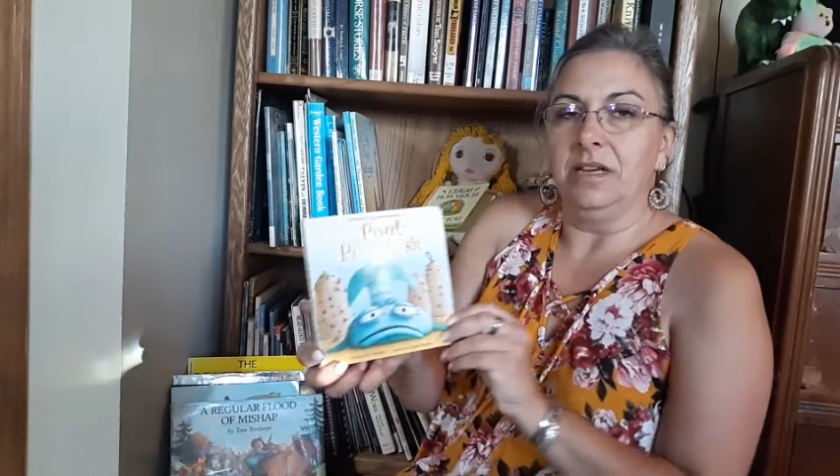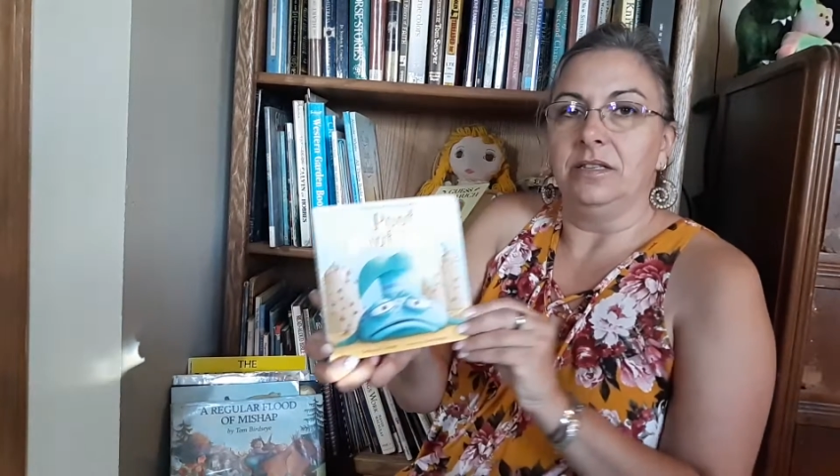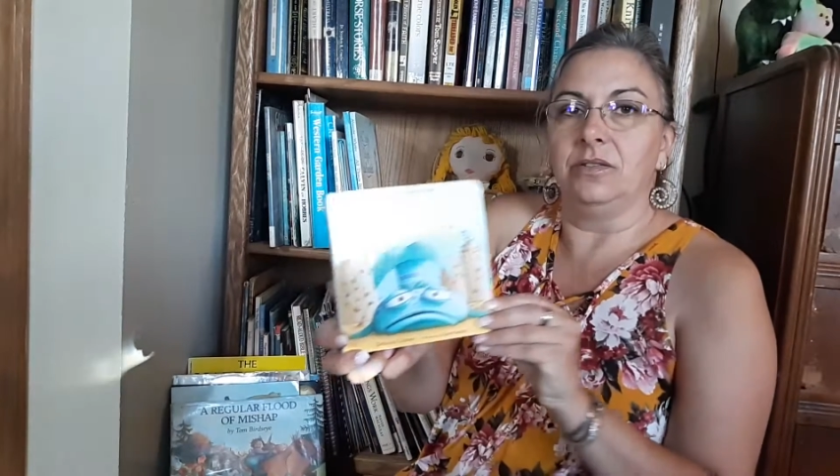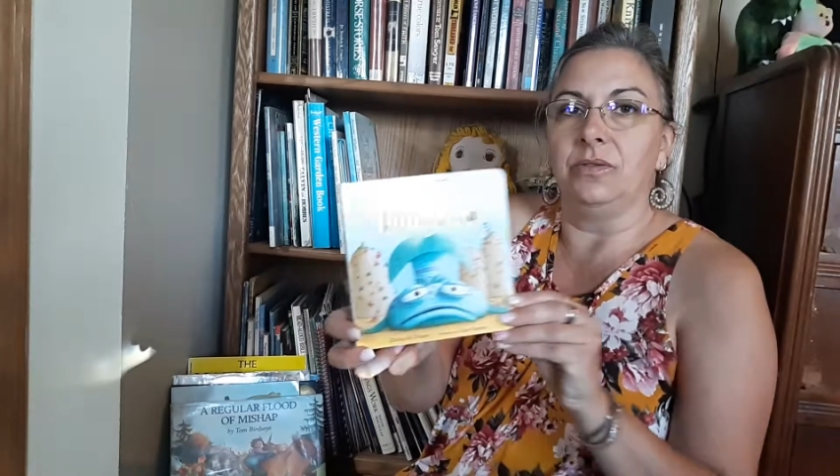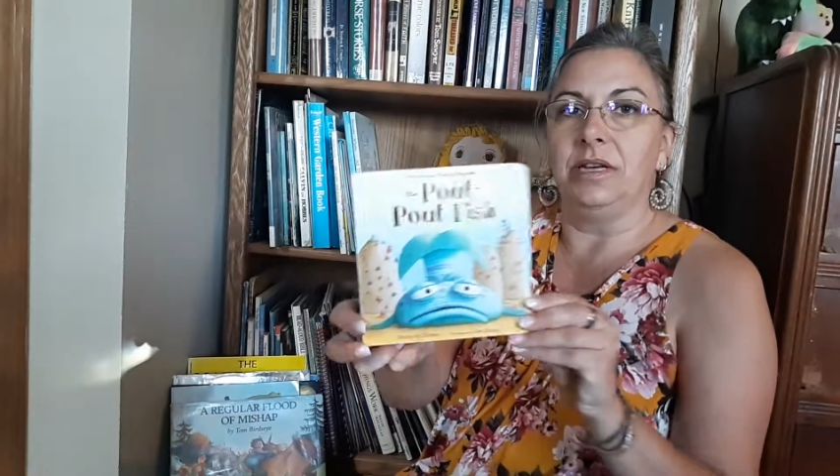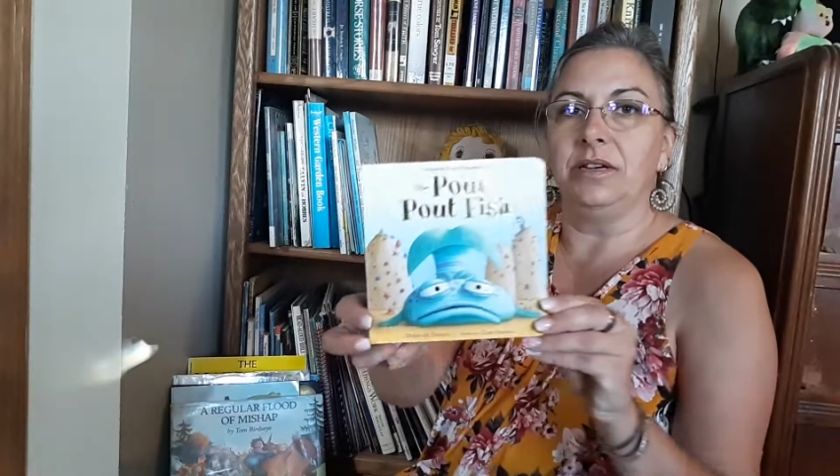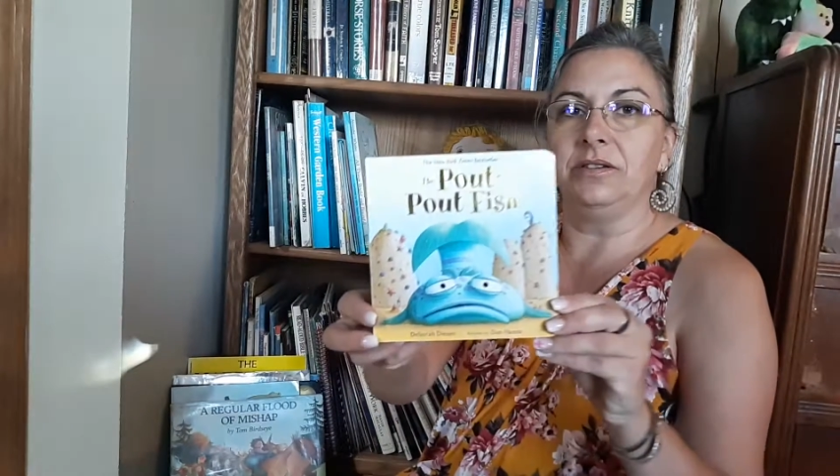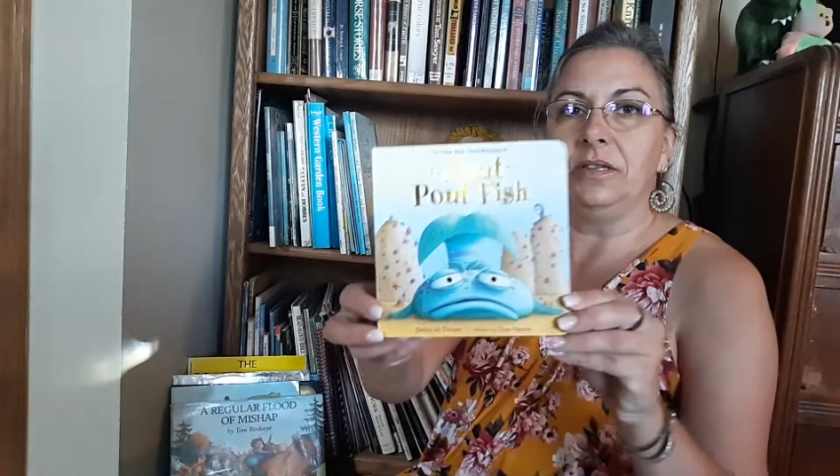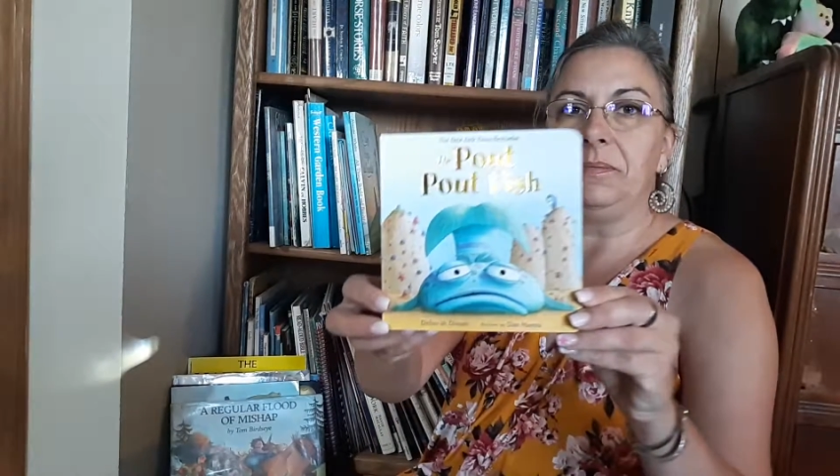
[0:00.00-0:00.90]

So here's a